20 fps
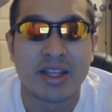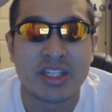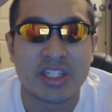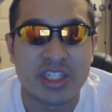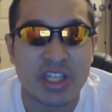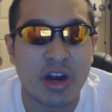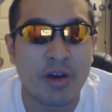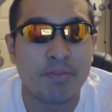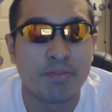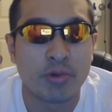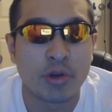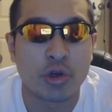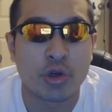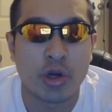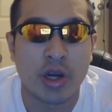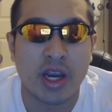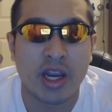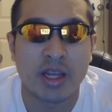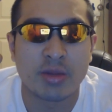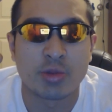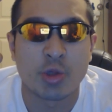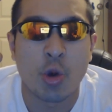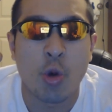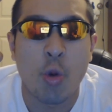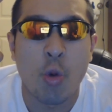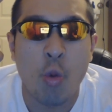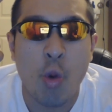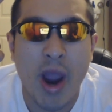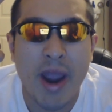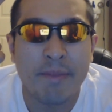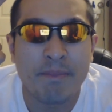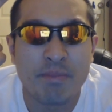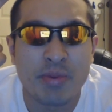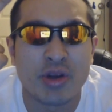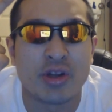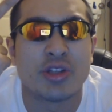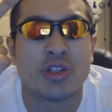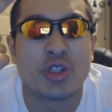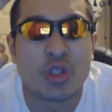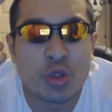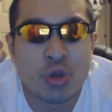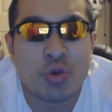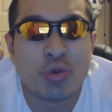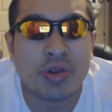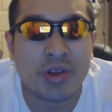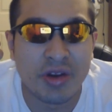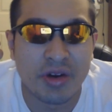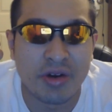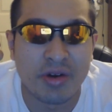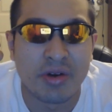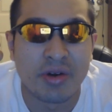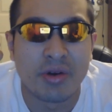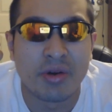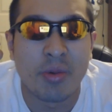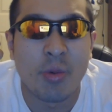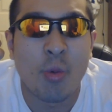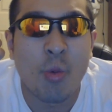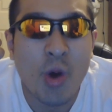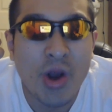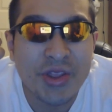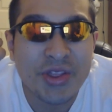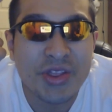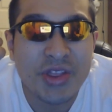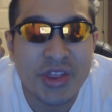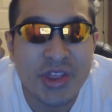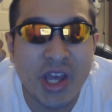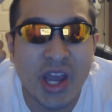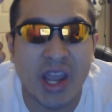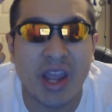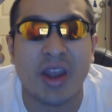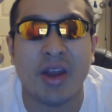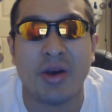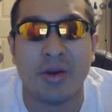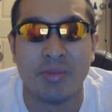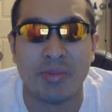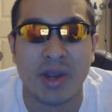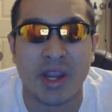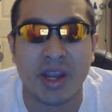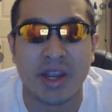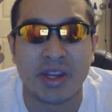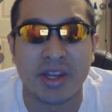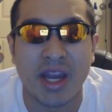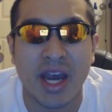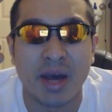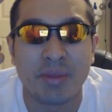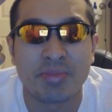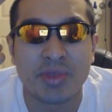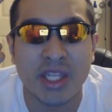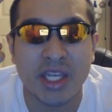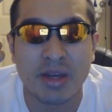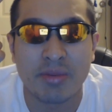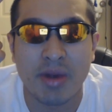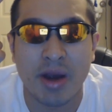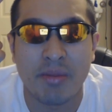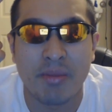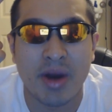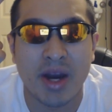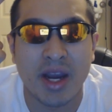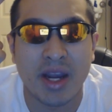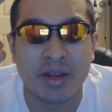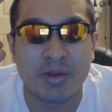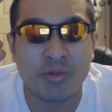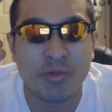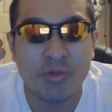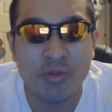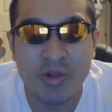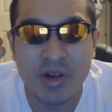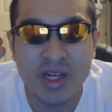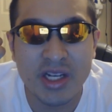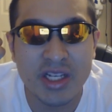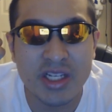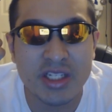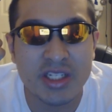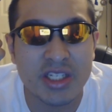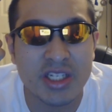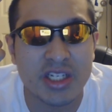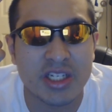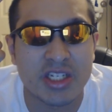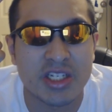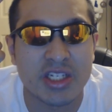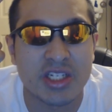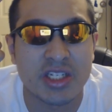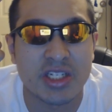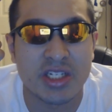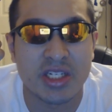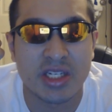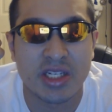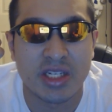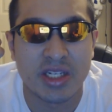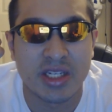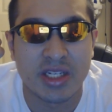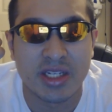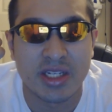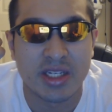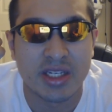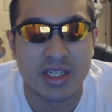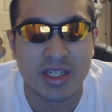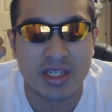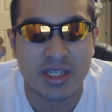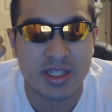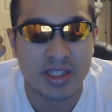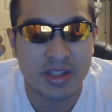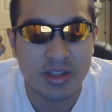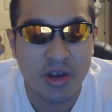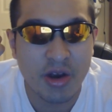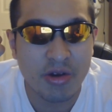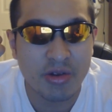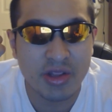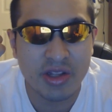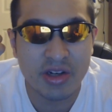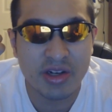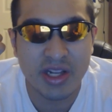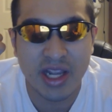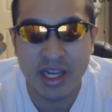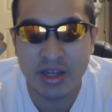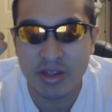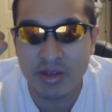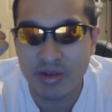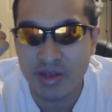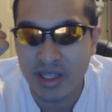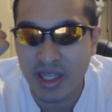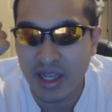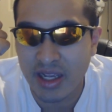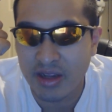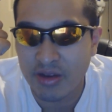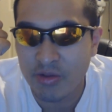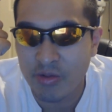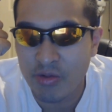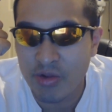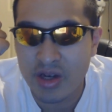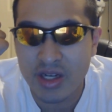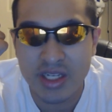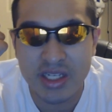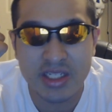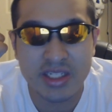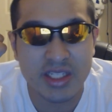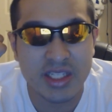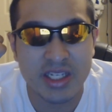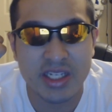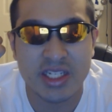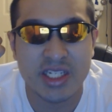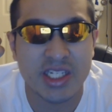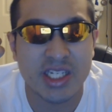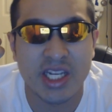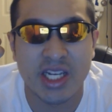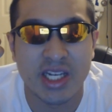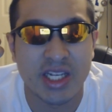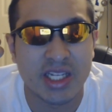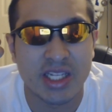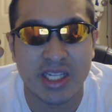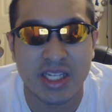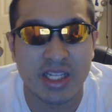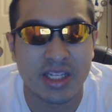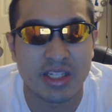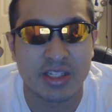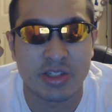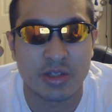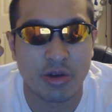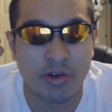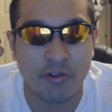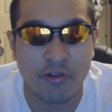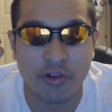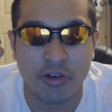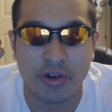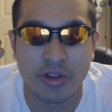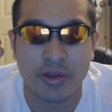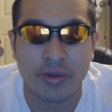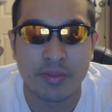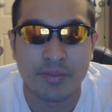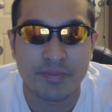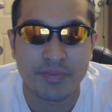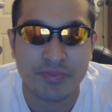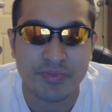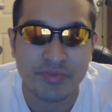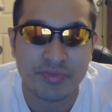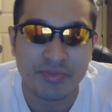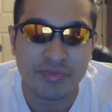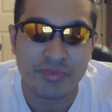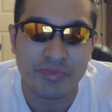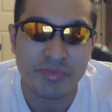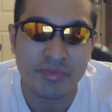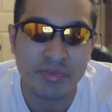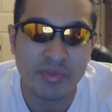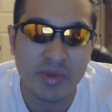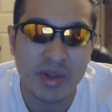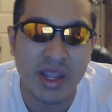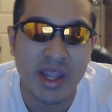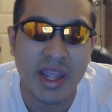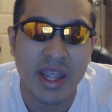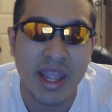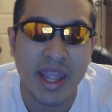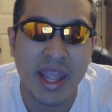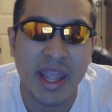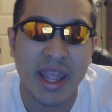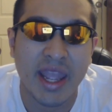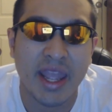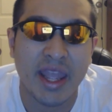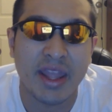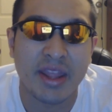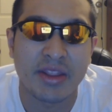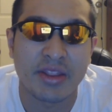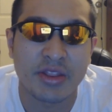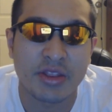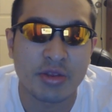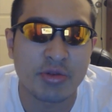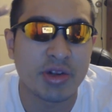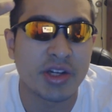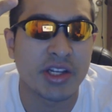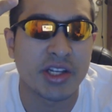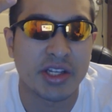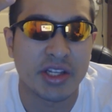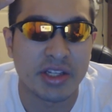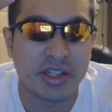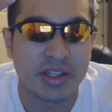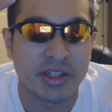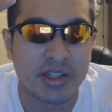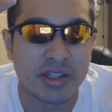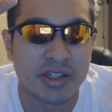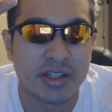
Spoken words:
Self-proclaimed Whitebeard Jr. What the hell, man? I'm thinking in my mind, what is this? No, literally, I don't like, what is this? And so forth. And three,